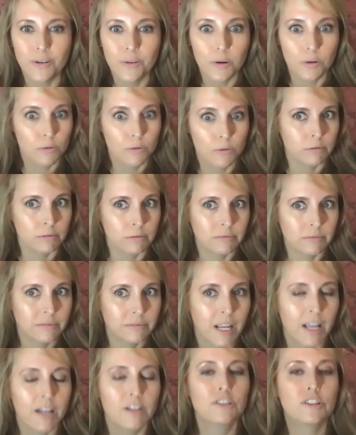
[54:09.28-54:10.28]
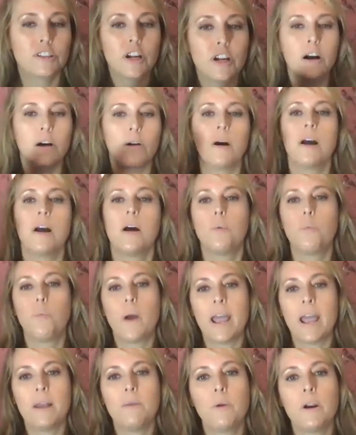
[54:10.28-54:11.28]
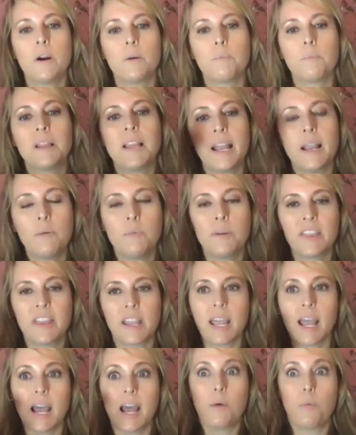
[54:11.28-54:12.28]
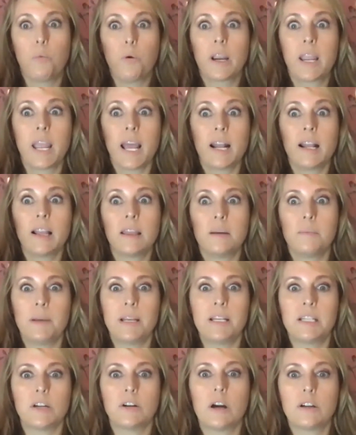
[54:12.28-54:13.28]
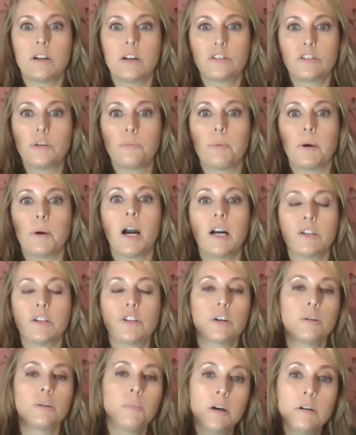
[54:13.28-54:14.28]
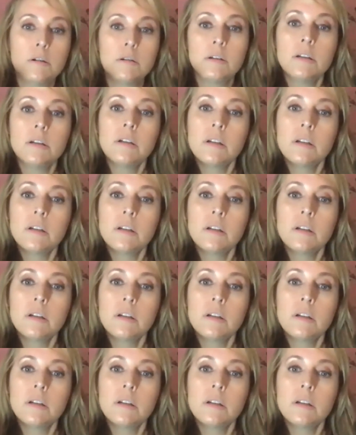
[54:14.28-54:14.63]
Ooh. So when we are playing with a cat, we're getting them into super hunter mode,